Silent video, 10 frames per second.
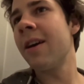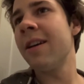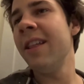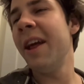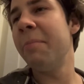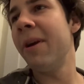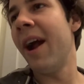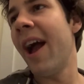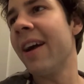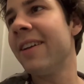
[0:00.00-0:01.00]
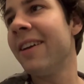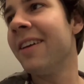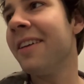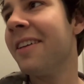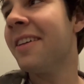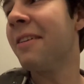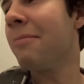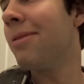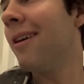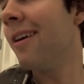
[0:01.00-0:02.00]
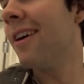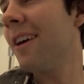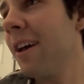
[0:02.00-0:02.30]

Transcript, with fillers: Clean up your act. What?